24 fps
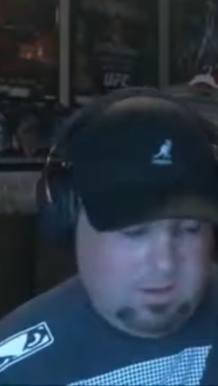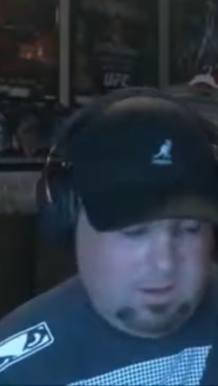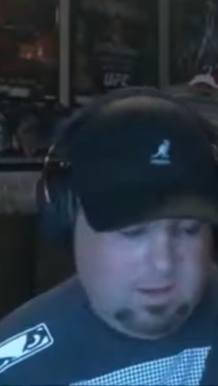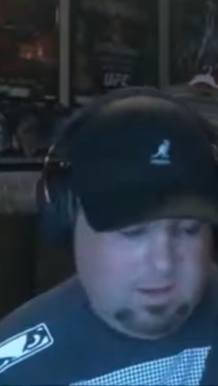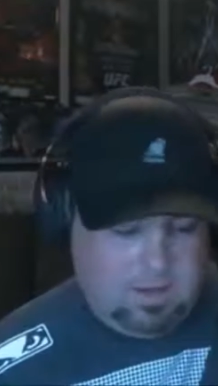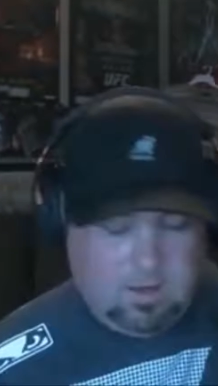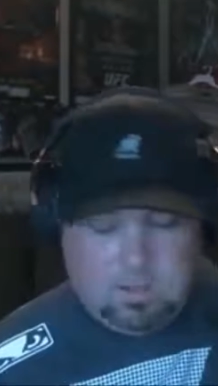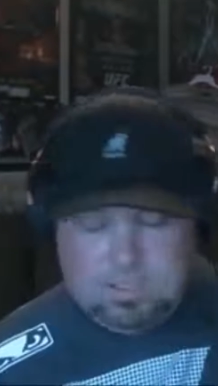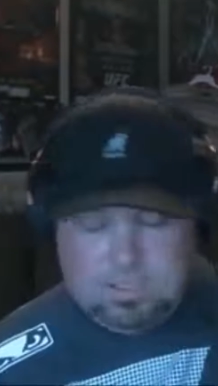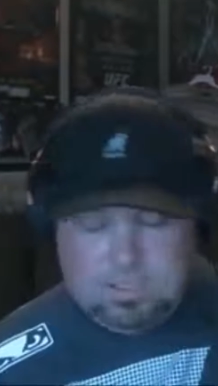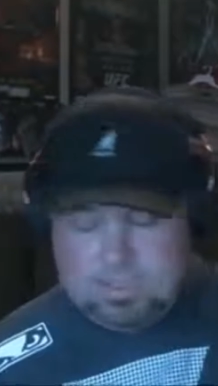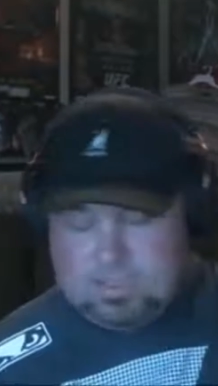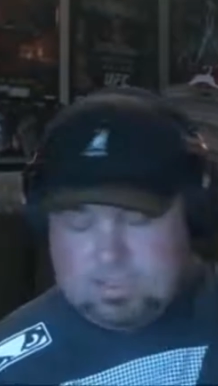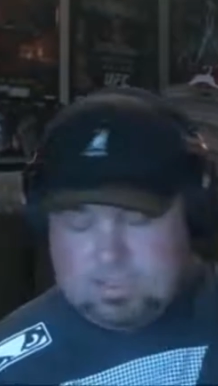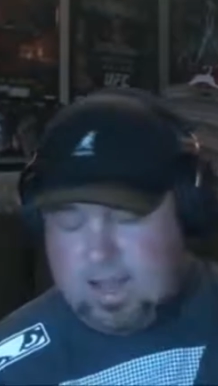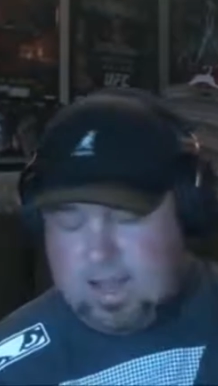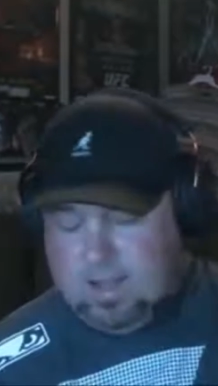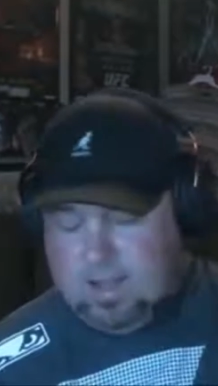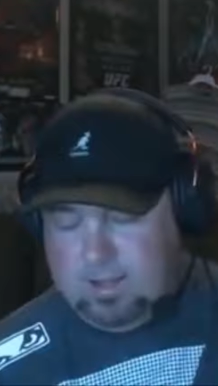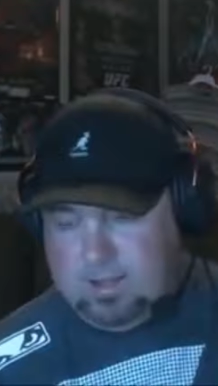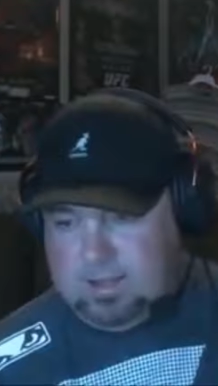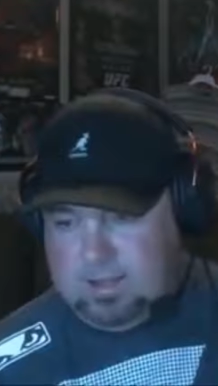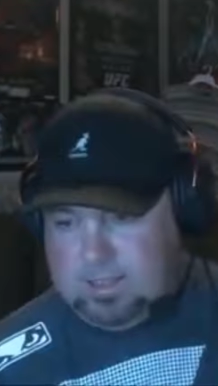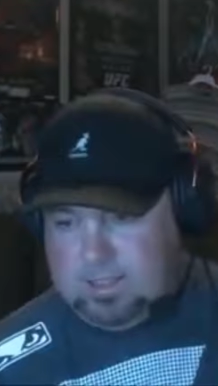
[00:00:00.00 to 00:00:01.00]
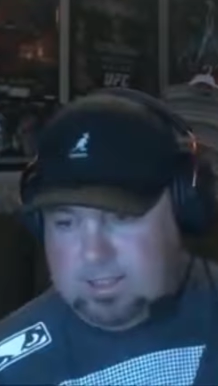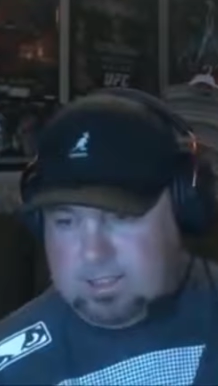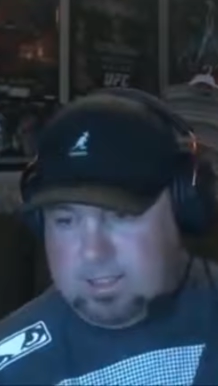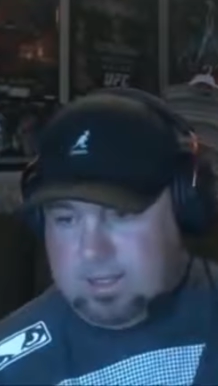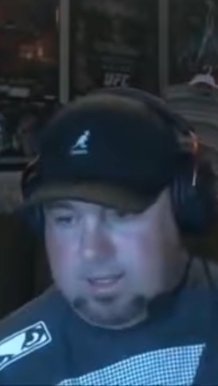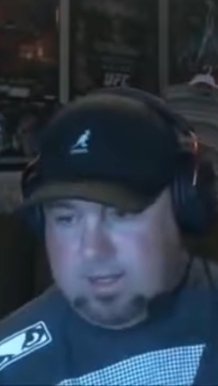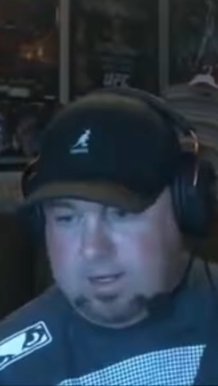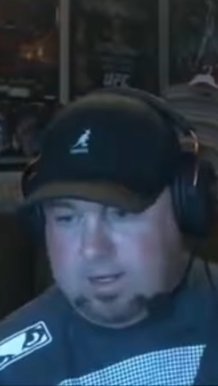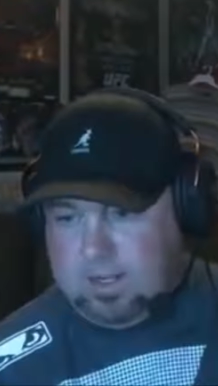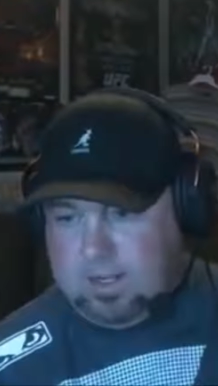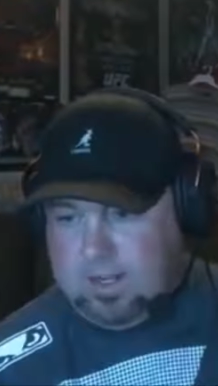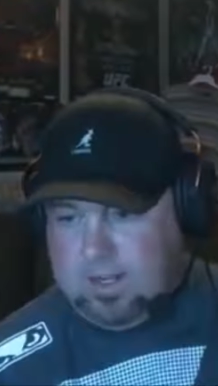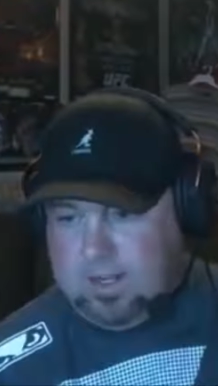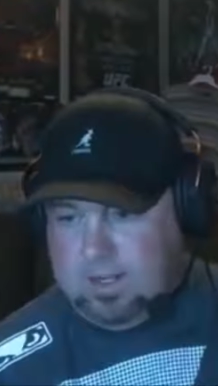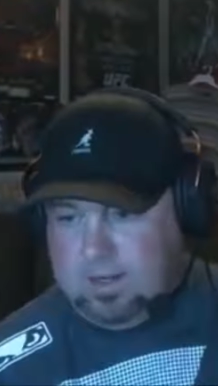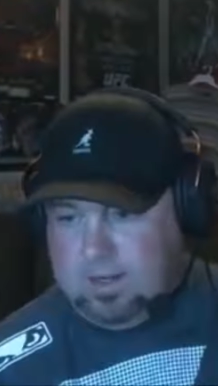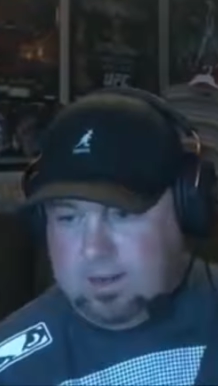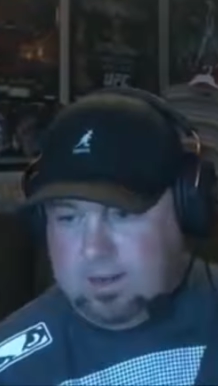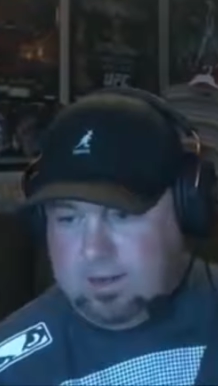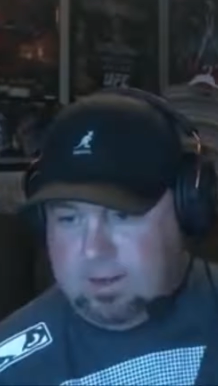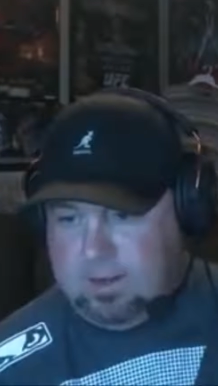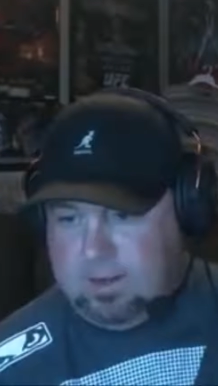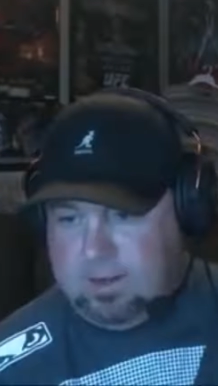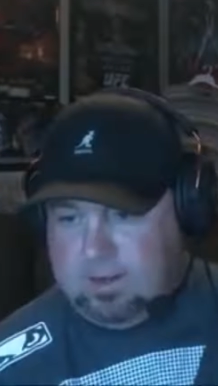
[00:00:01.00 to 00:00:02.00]
you know, he's a talent. He's a young kid,
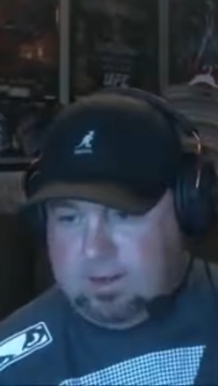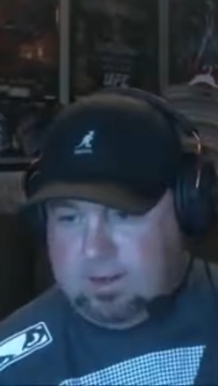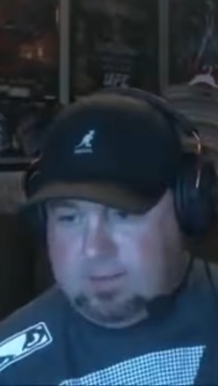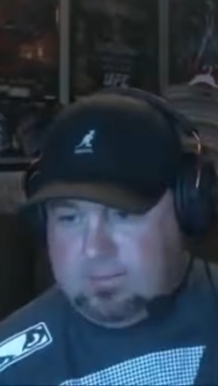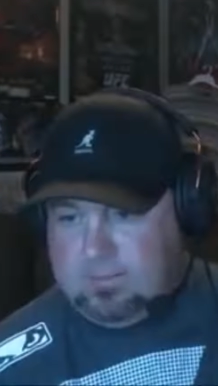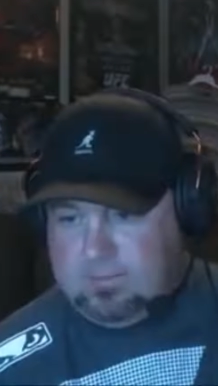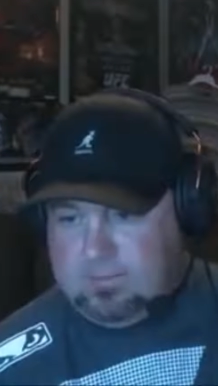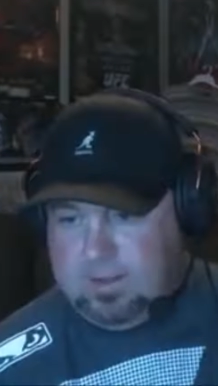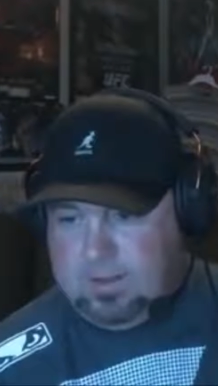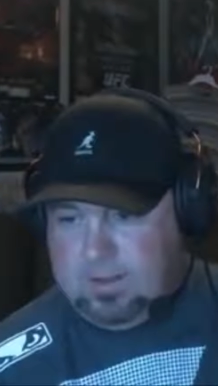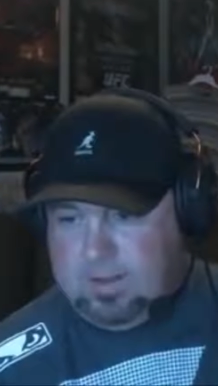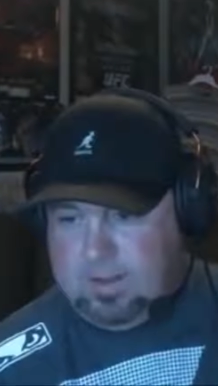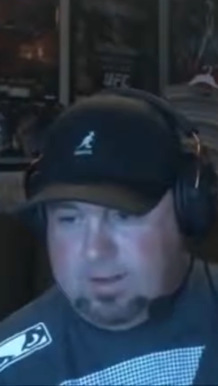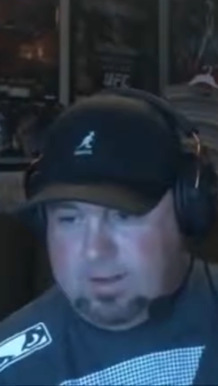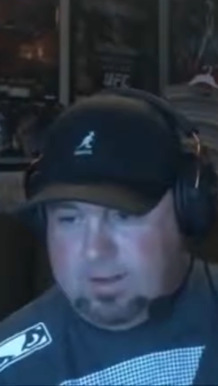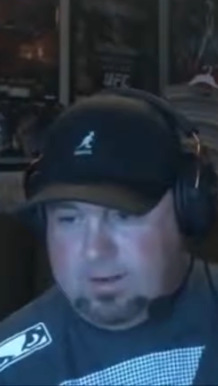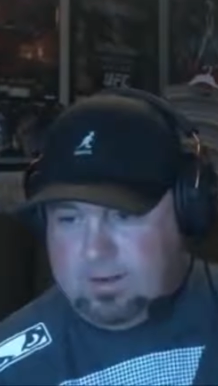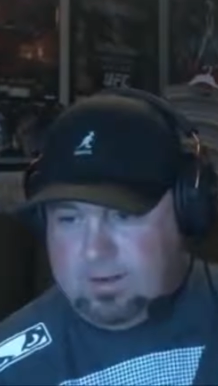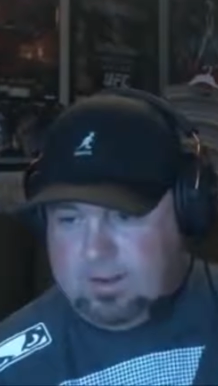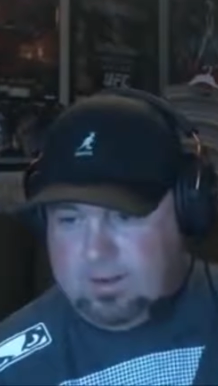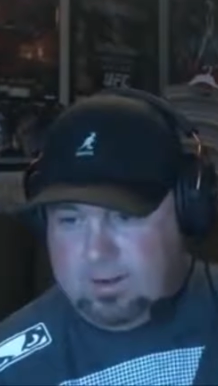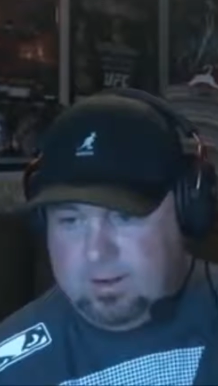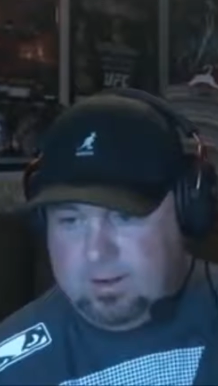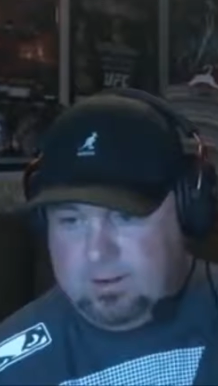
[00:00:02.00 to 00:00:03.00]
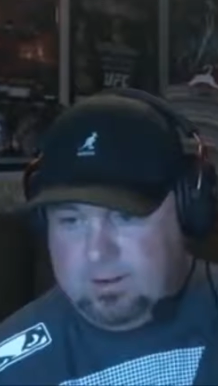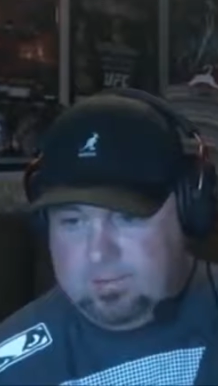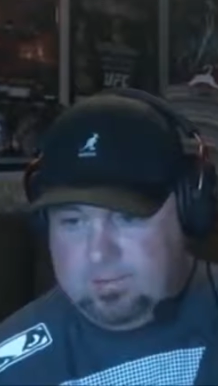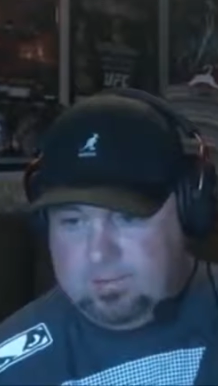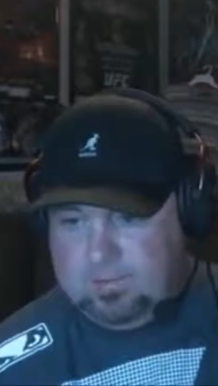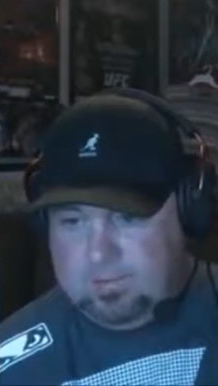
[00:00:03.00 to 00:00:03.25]
uh, and uh,